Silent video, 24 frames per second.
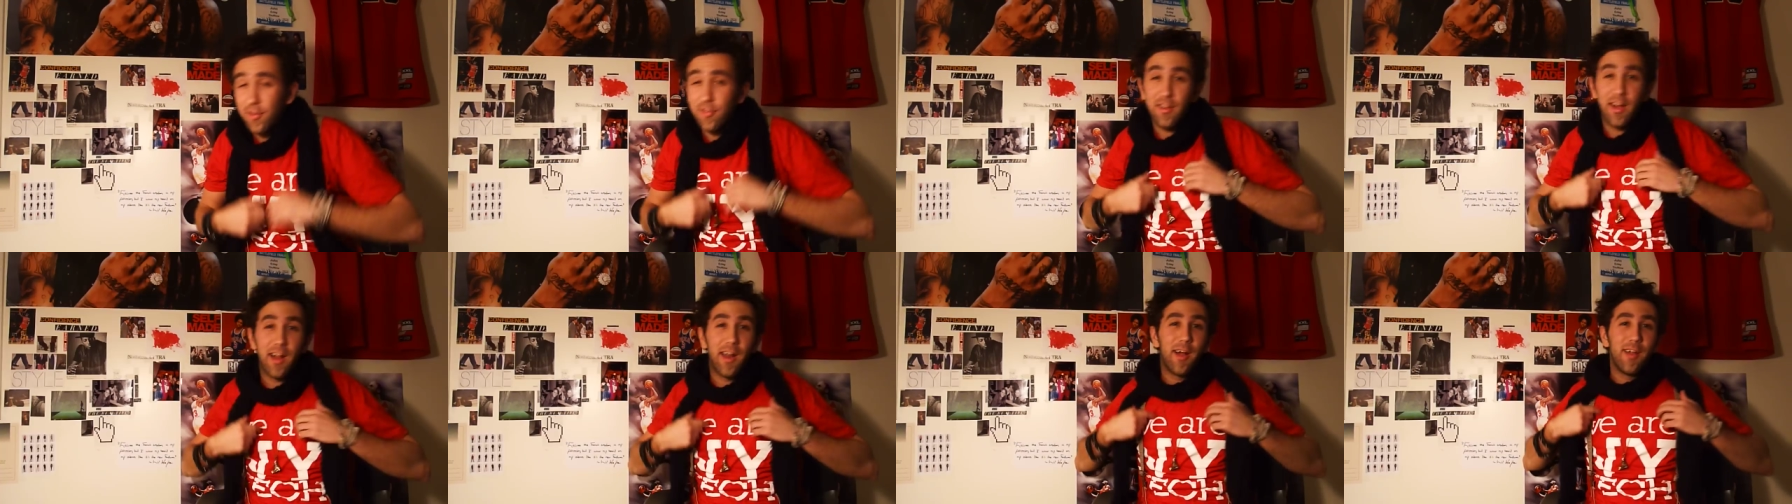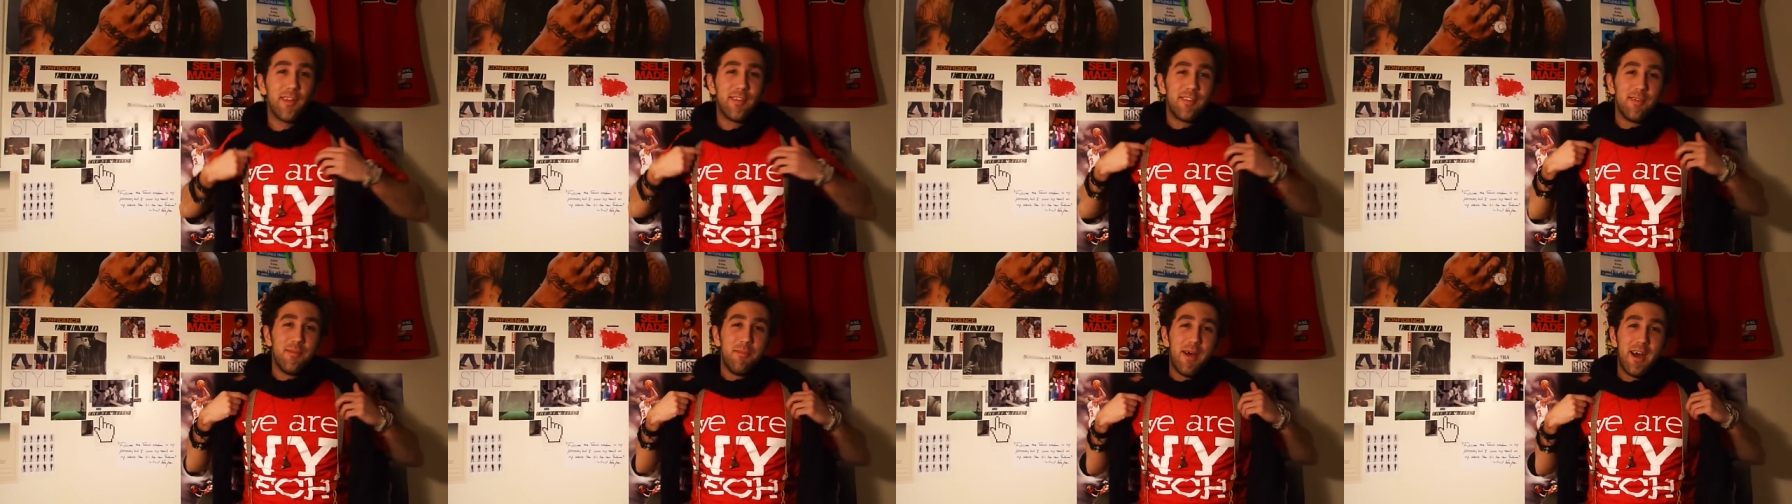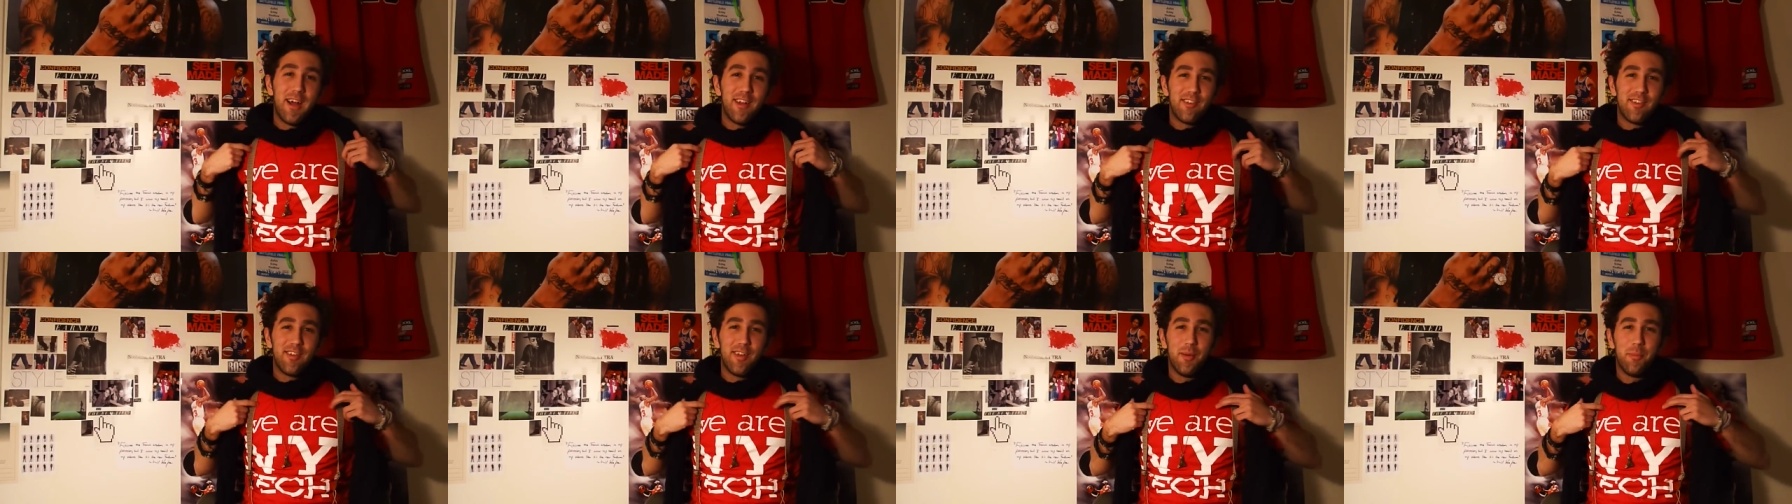Shout out to
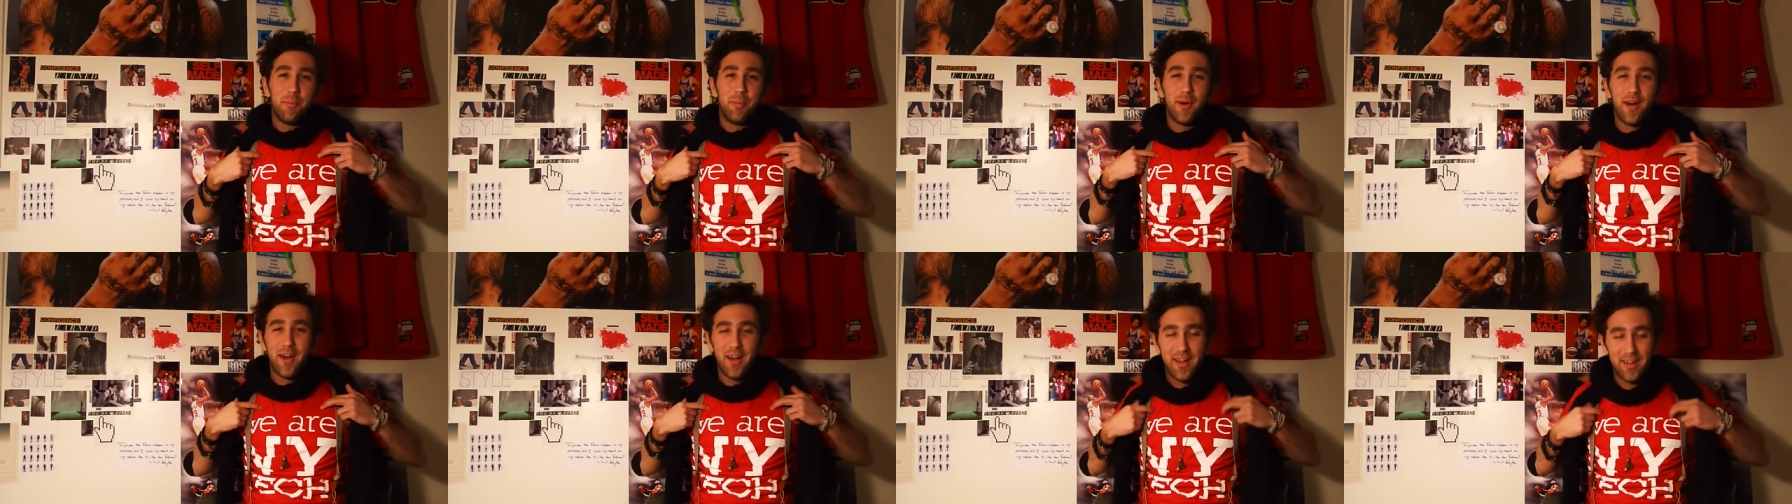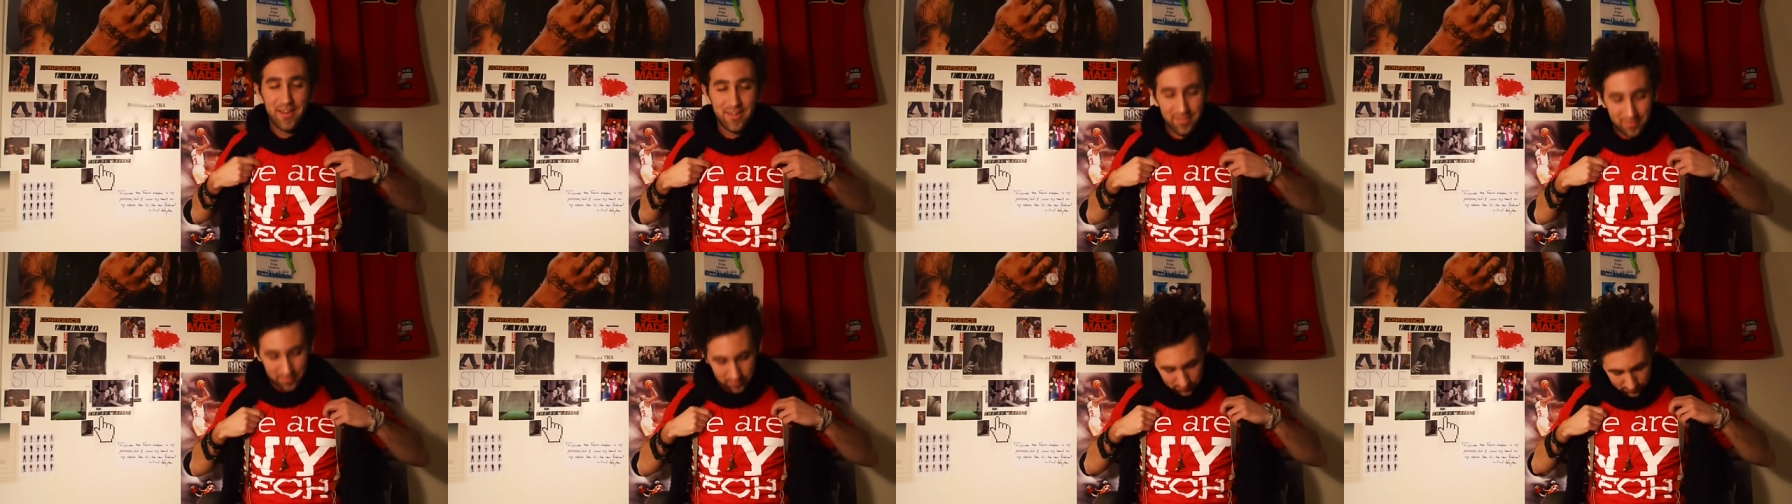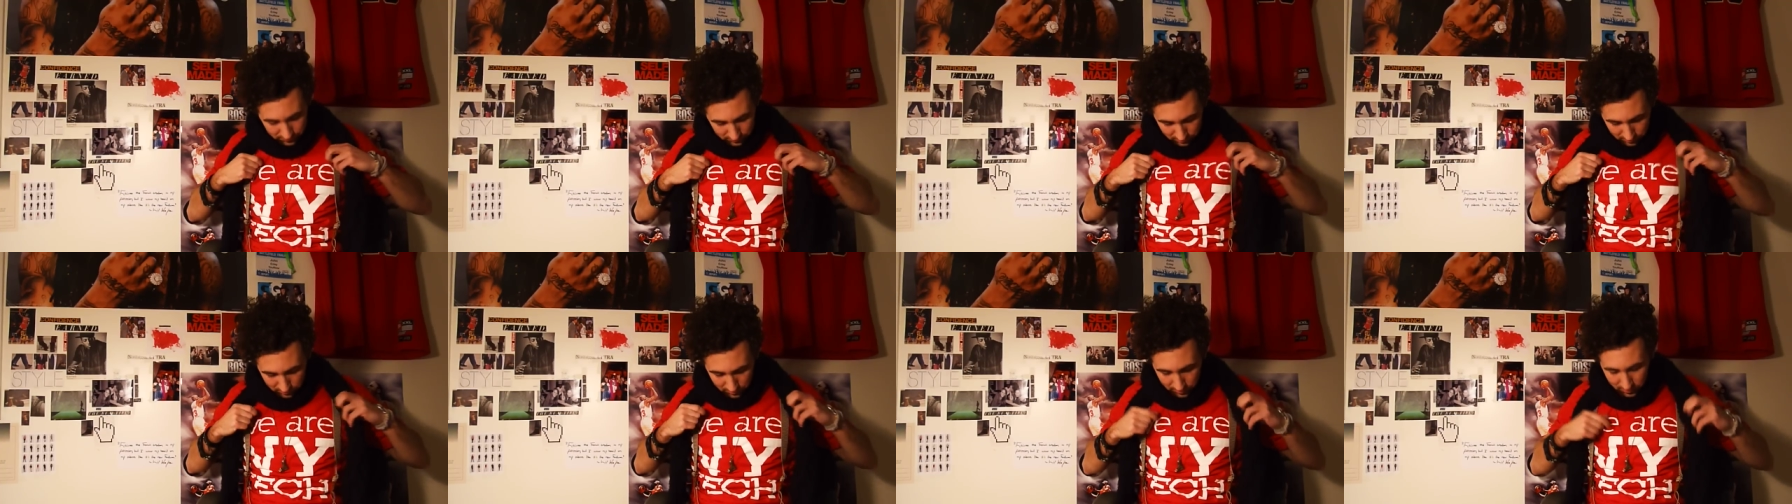Matt Champagne
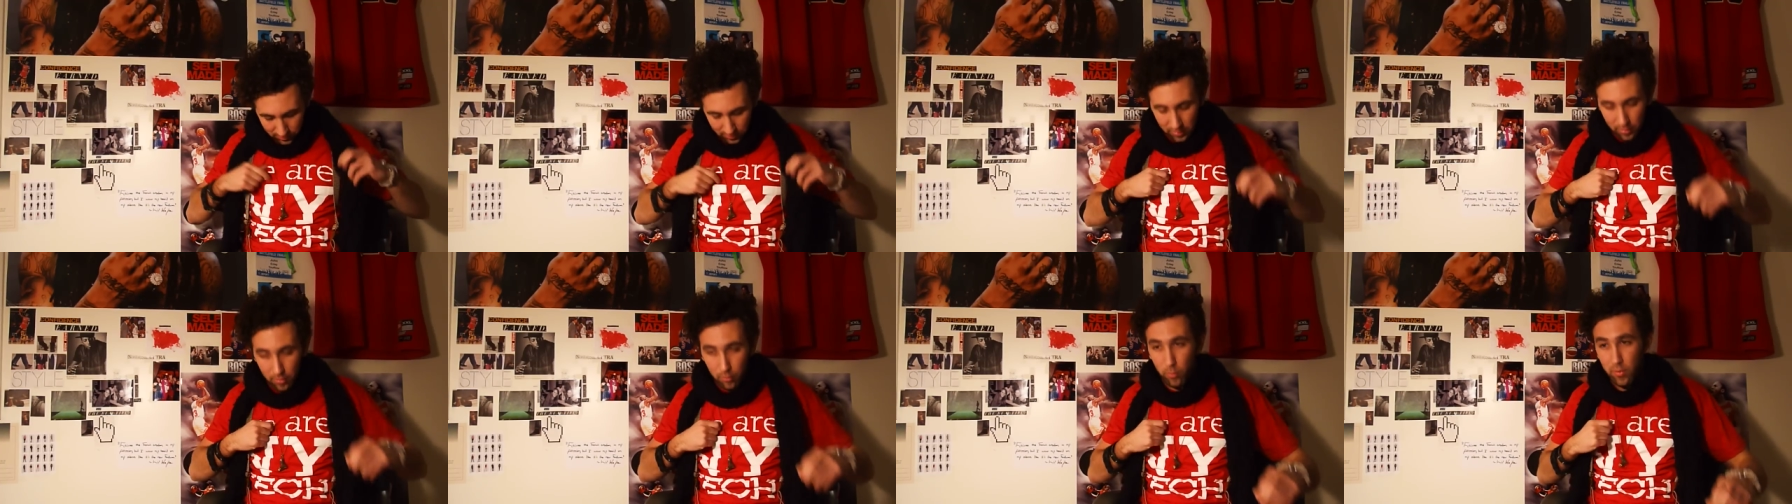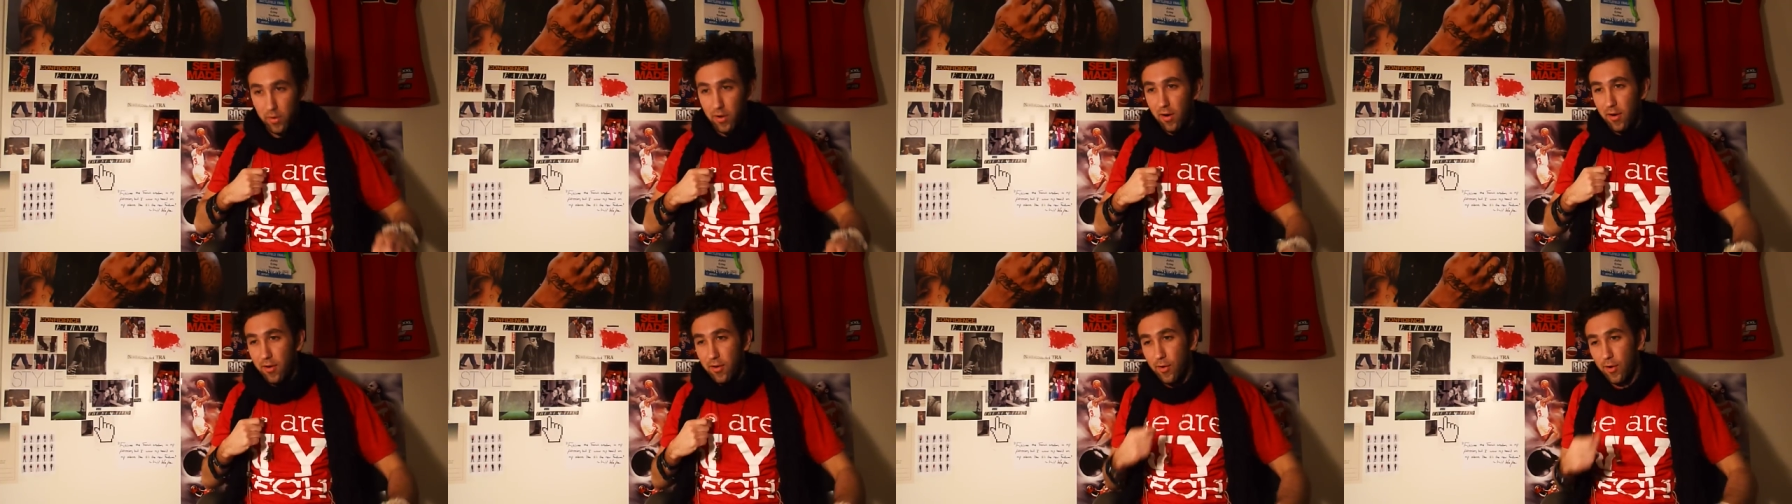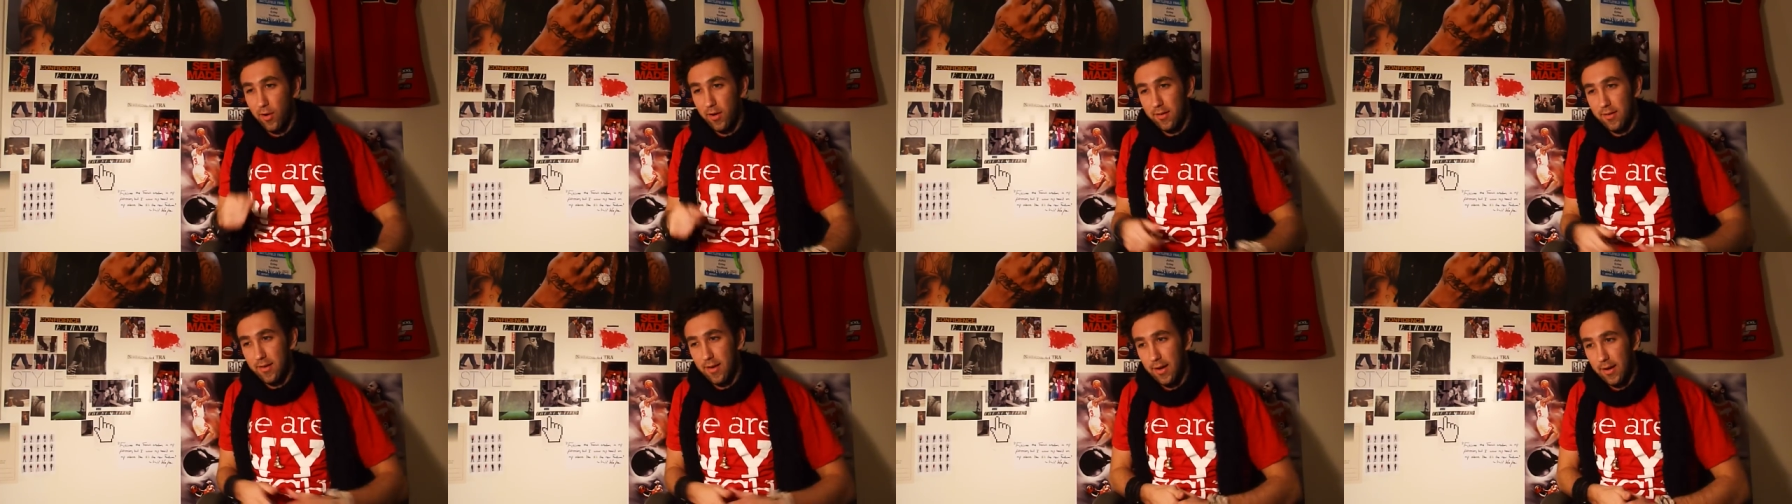from uh, We Are New
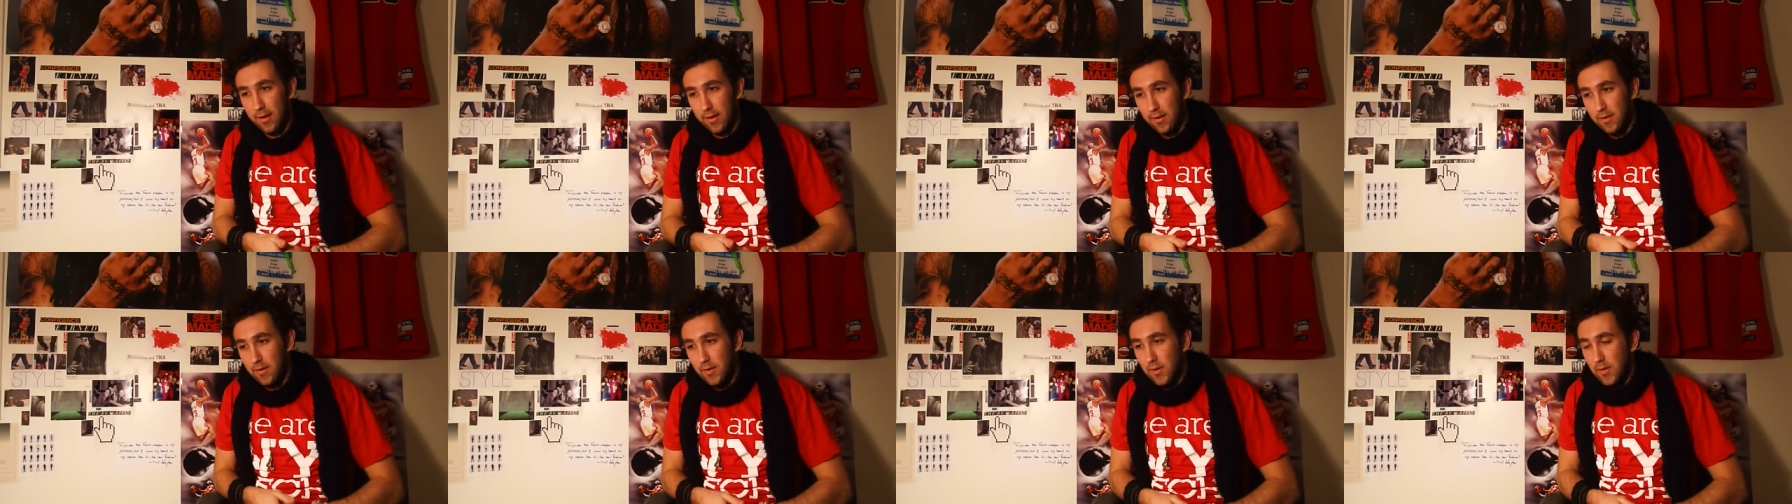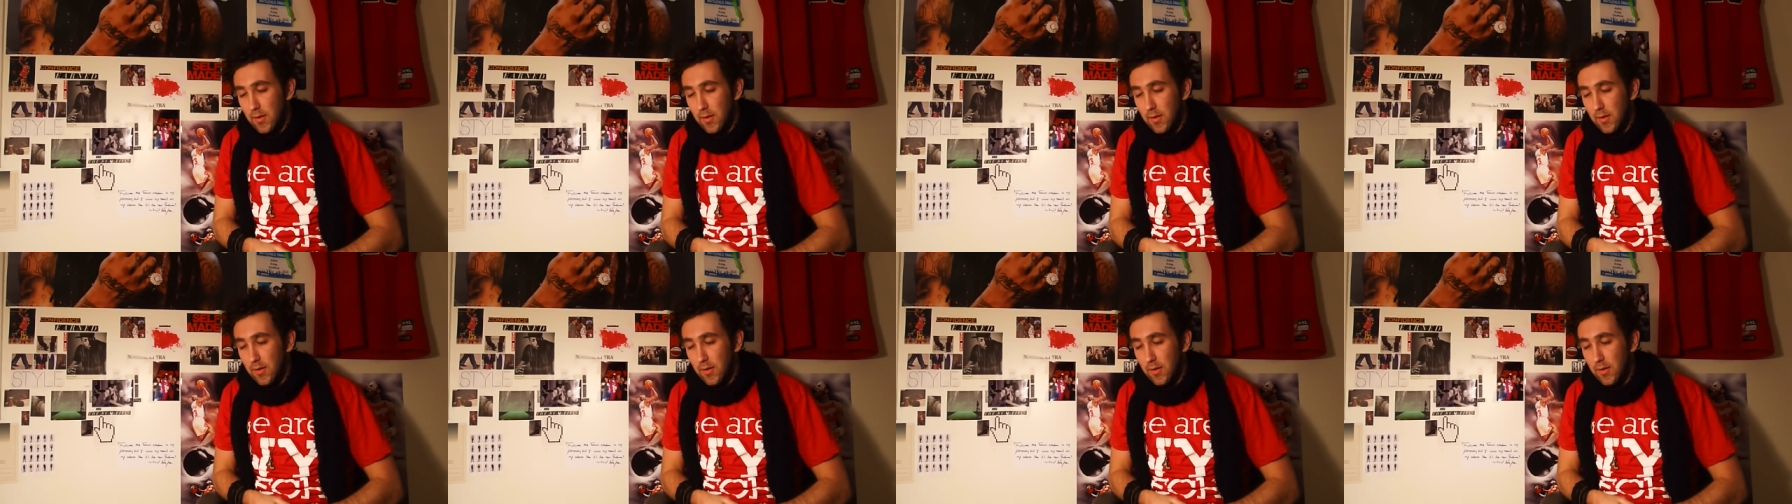York Tech.